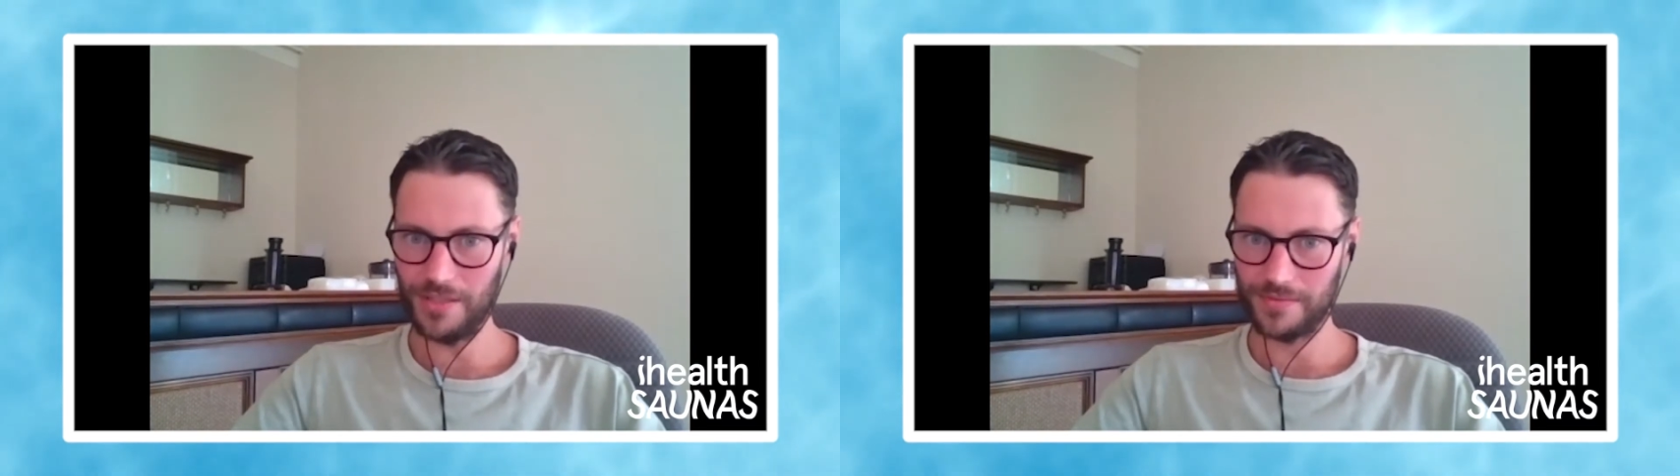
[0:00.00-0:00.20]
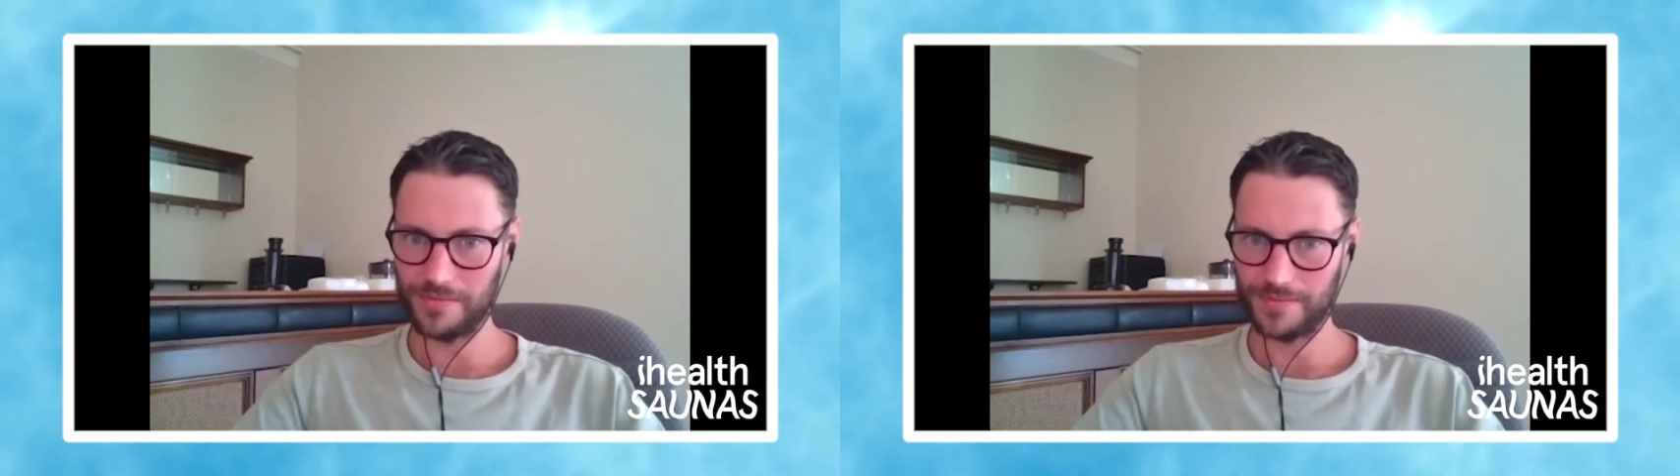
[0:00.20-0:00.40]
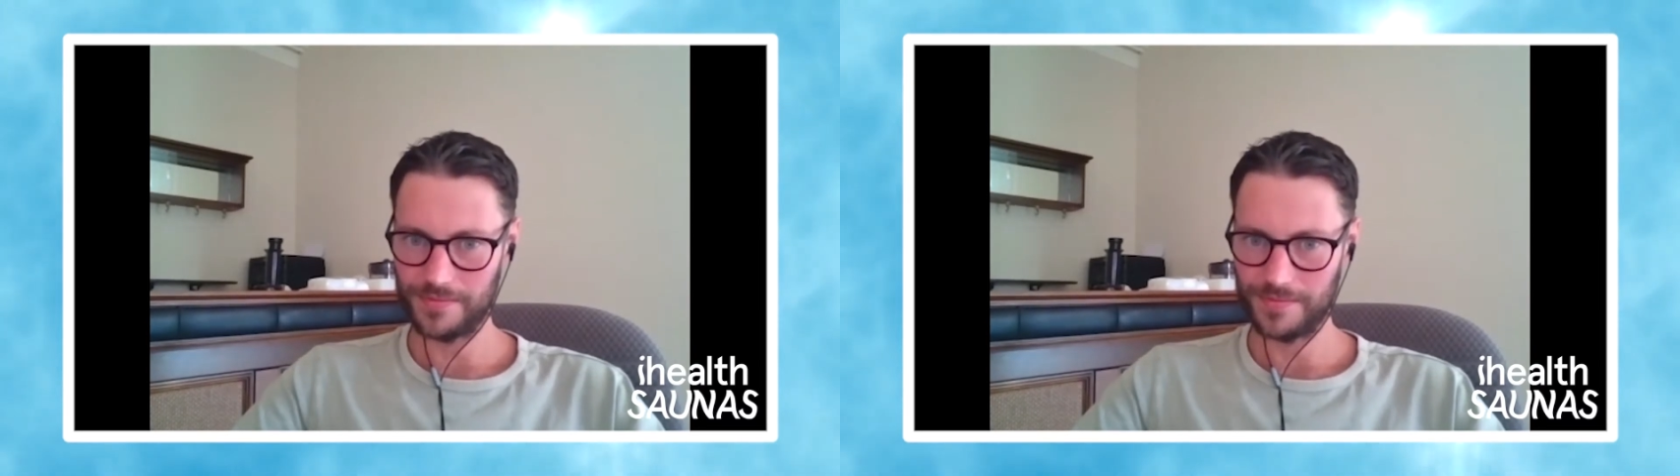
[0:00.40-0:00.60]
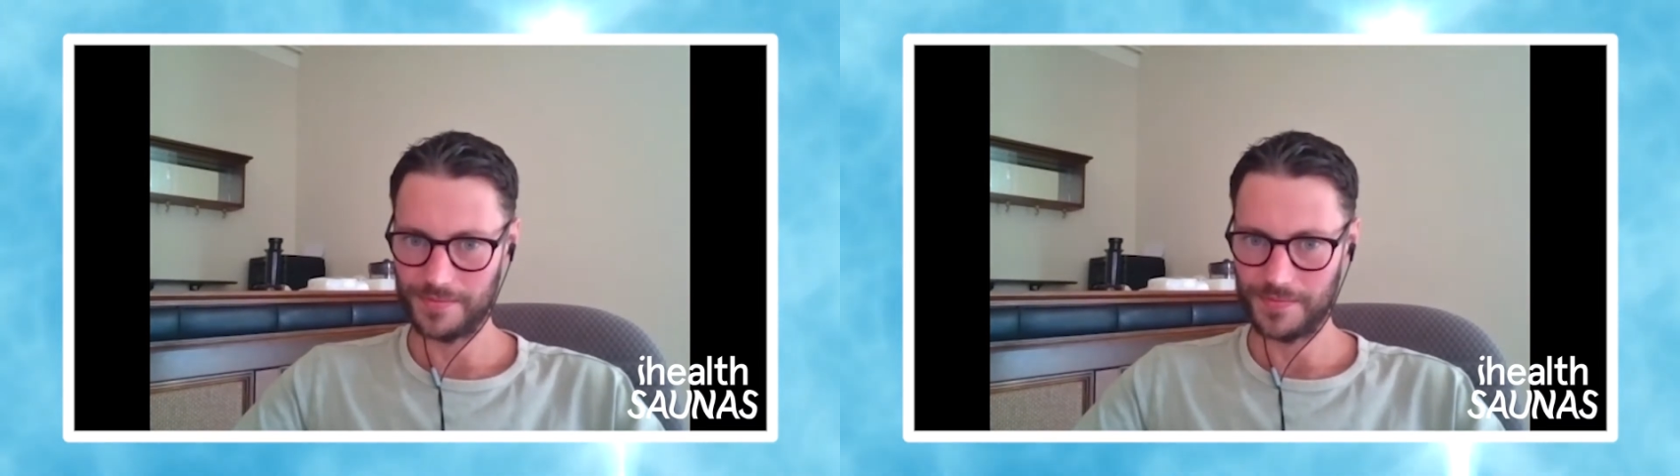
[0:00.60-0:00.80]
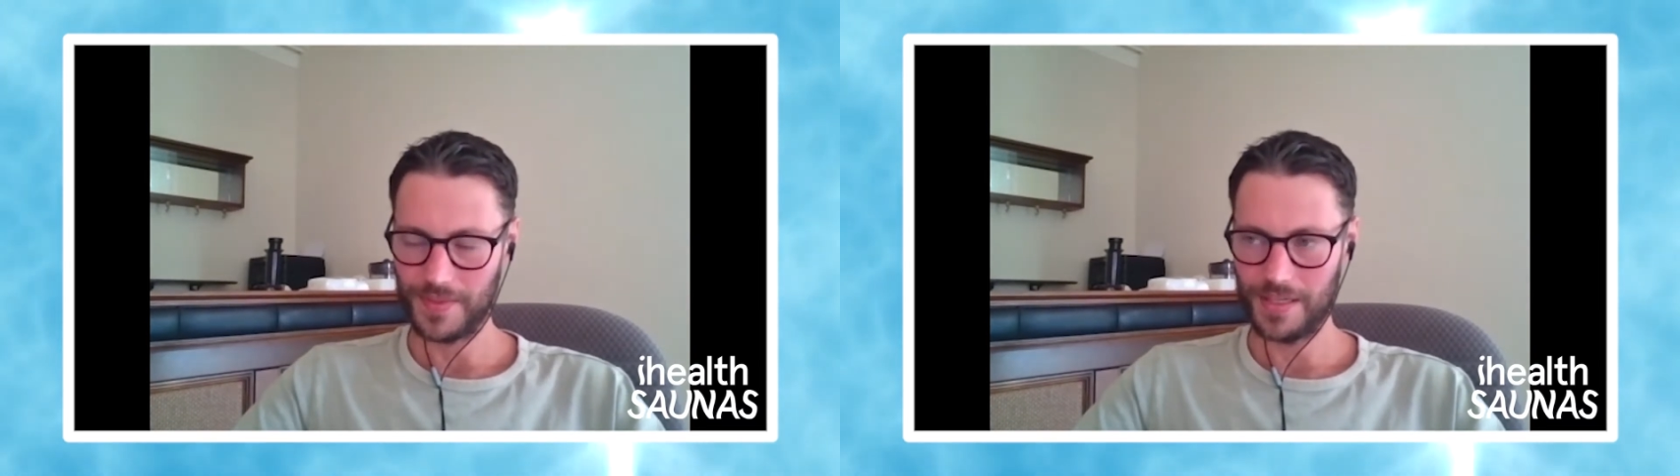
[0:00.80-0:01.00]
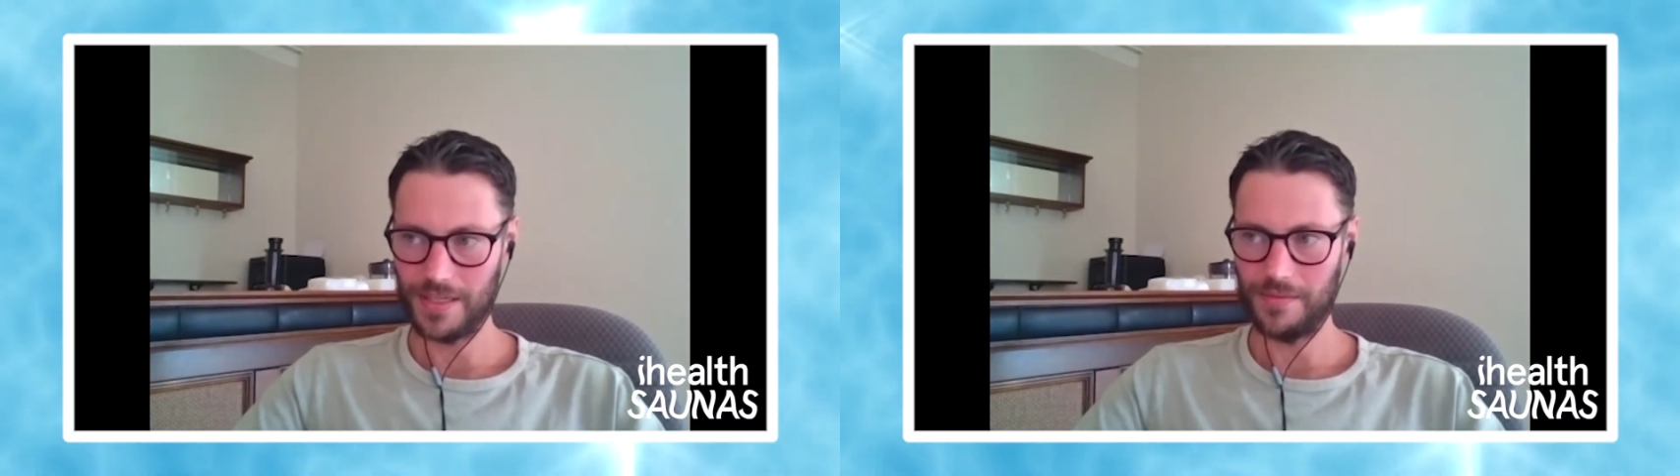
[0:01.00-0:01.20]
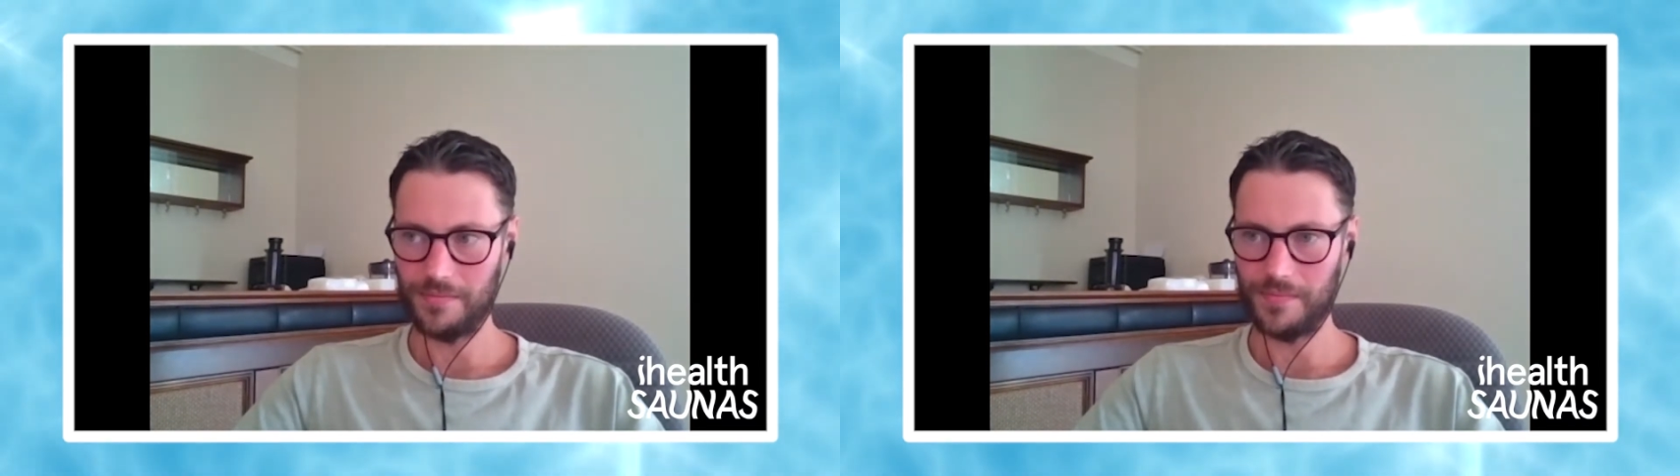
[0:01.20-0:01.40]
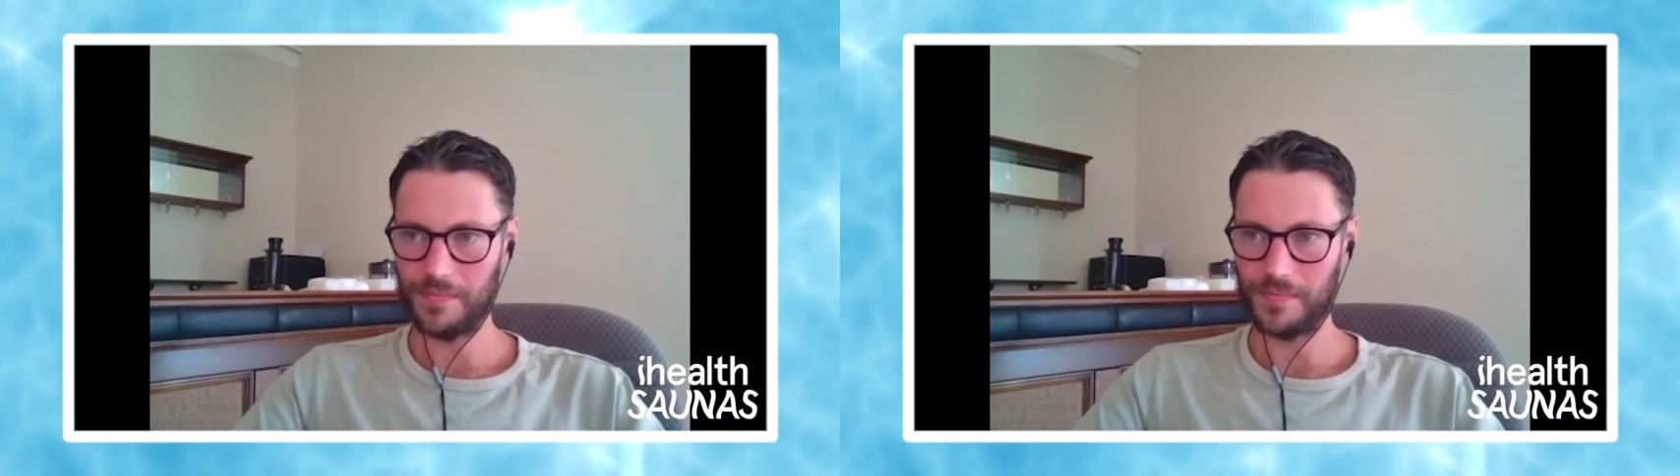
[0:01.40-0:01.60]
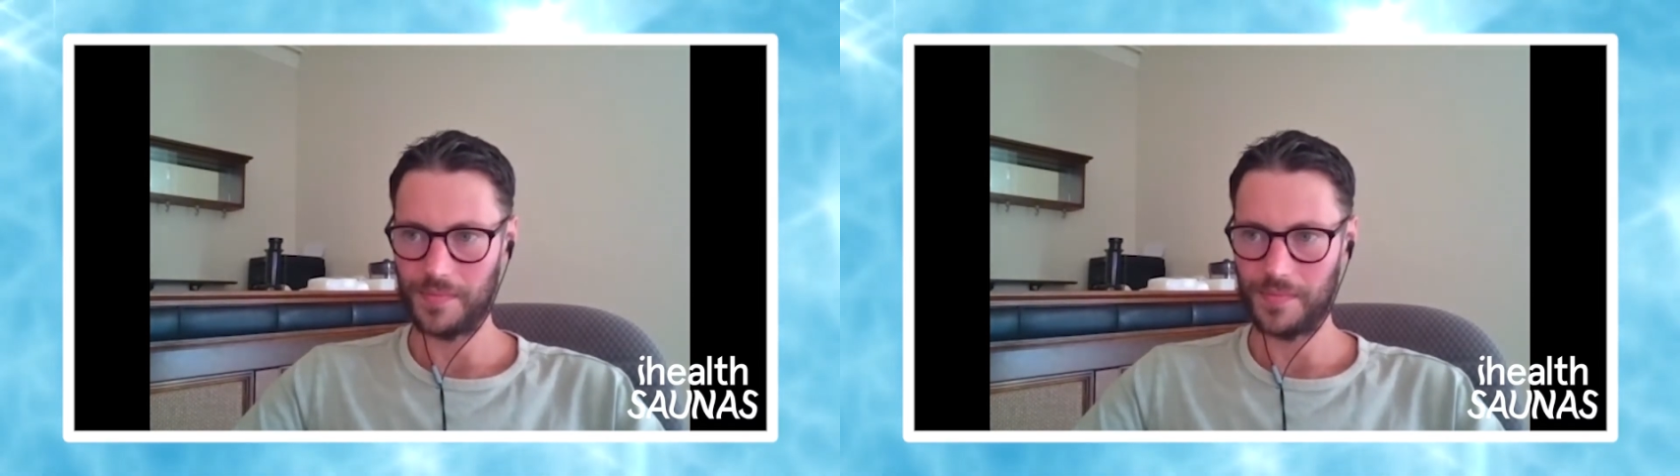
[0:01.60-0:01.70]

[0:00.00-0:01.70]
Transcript: it,